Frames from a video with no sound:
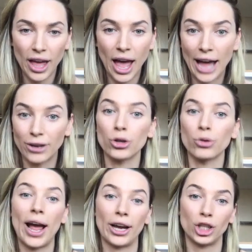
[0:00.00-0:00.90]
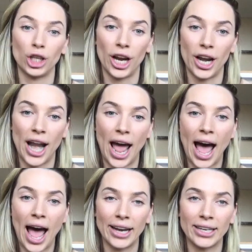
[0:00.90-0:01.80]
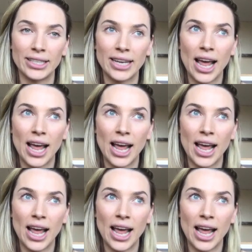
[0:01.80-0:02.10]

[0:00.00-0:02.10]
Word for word: and direction, and